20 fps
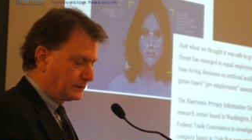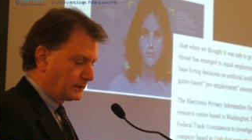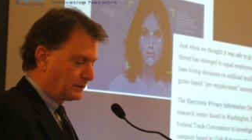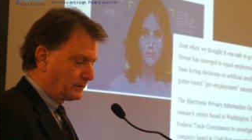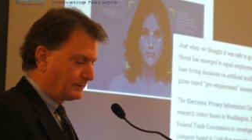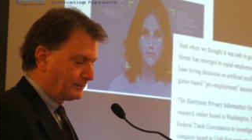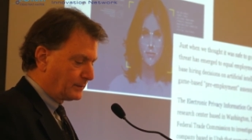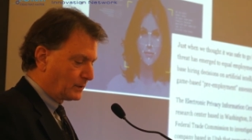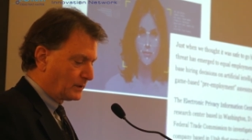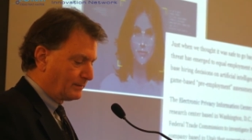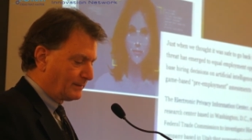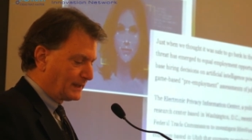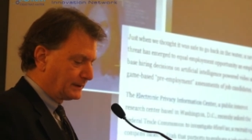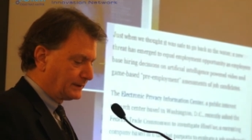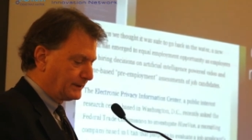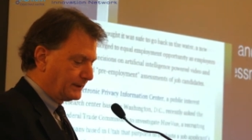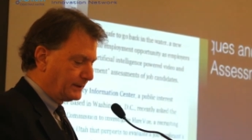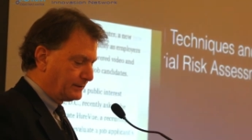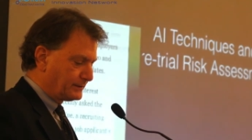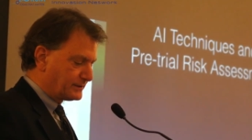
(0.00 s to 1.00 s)
learn more
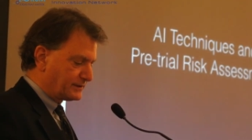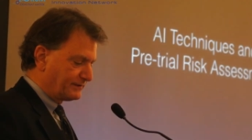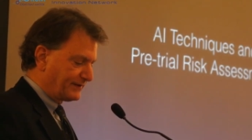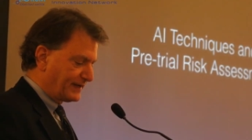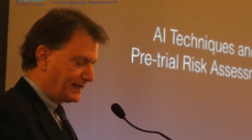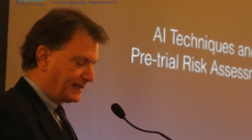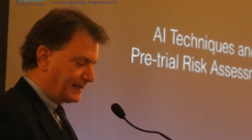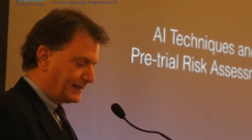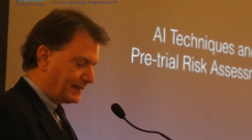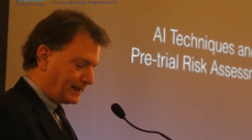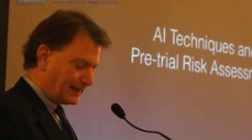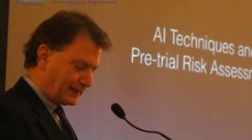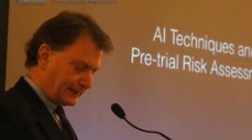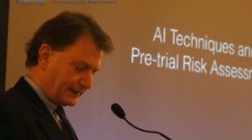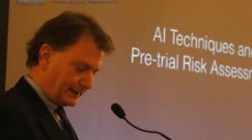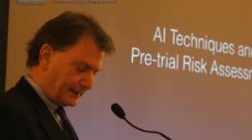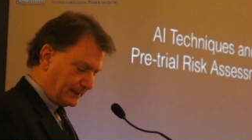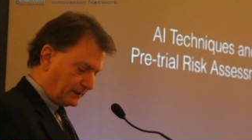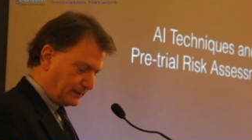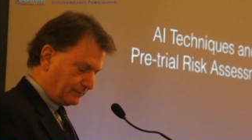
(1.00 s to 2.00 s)
about the use of
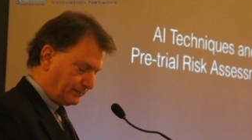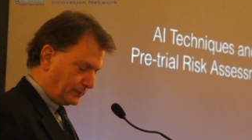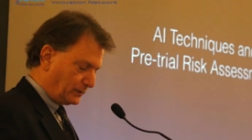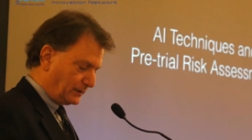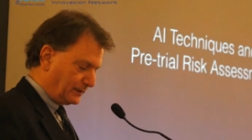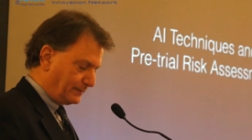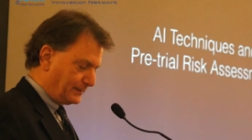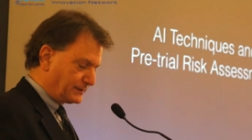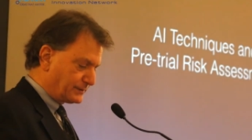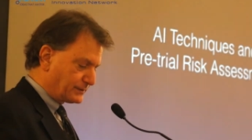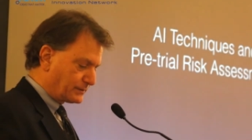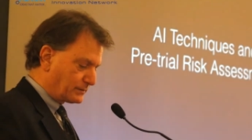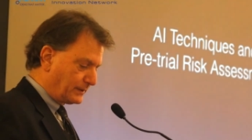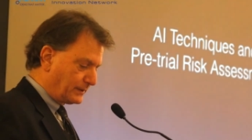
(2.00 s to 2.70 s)
AI in employment